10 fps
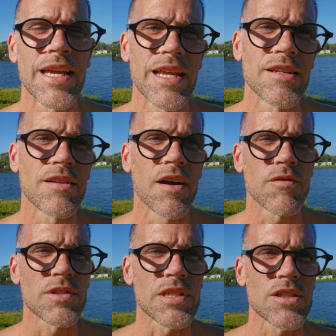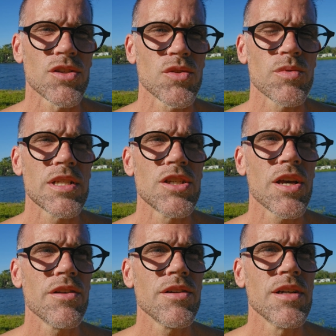candid conversations with each
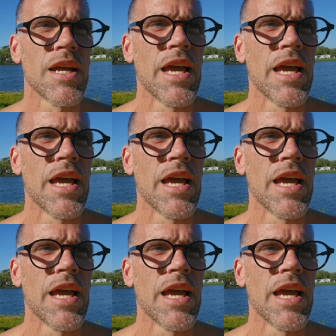other.